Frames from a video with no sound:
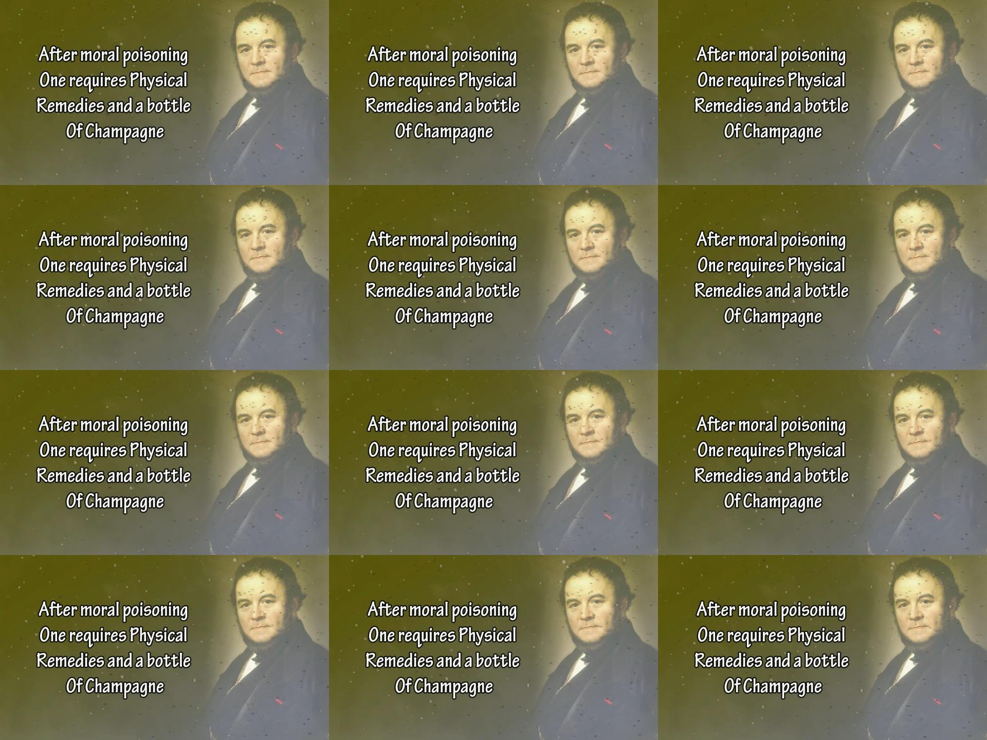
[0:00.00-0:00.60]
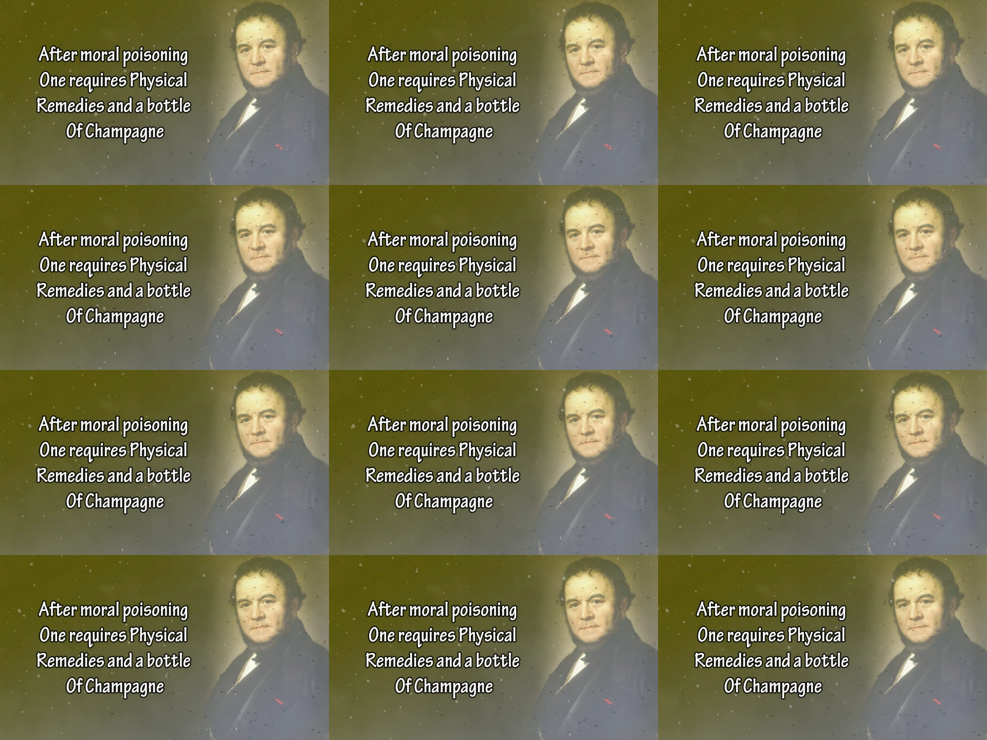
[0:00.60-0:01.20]

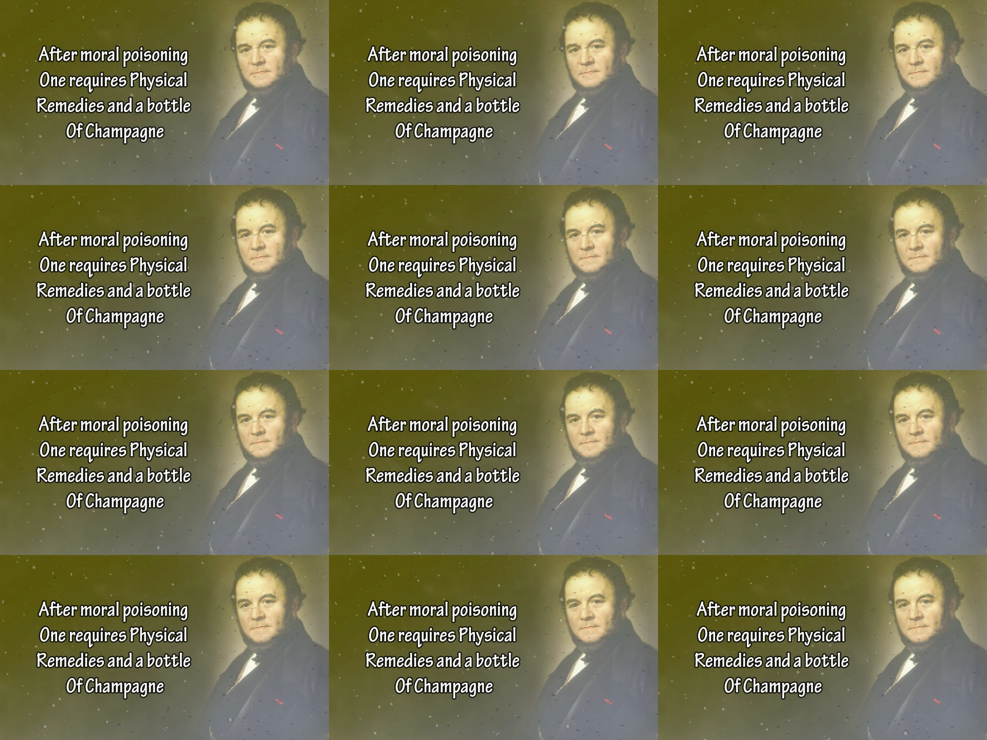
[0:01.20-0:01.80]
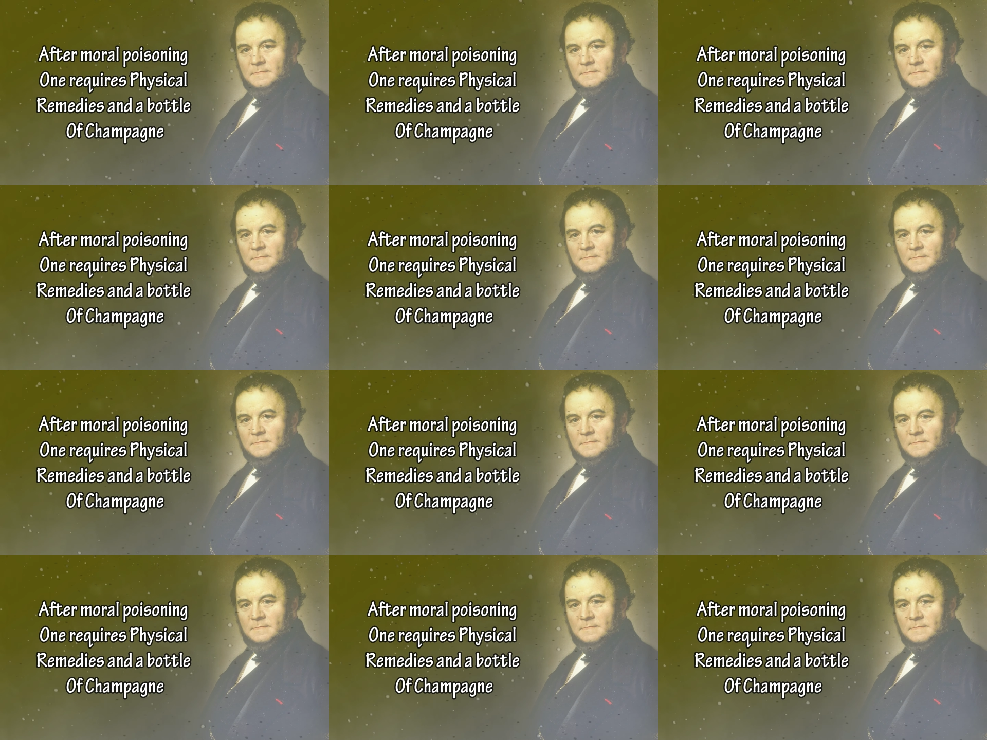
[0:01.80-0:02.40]

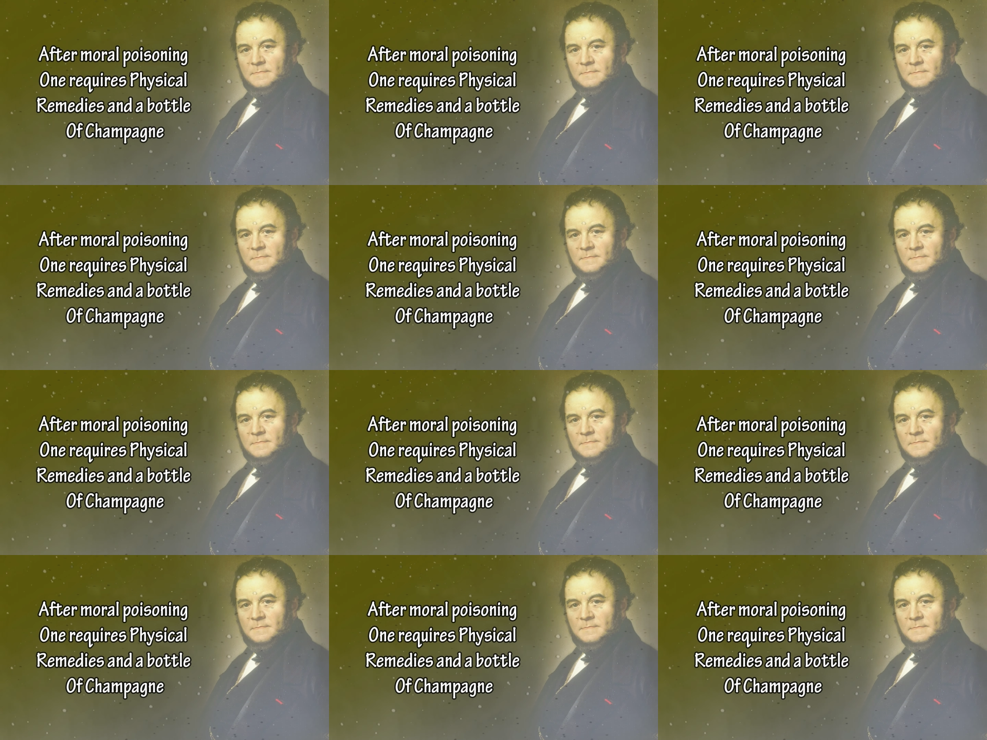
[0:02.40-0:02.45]
[no speech]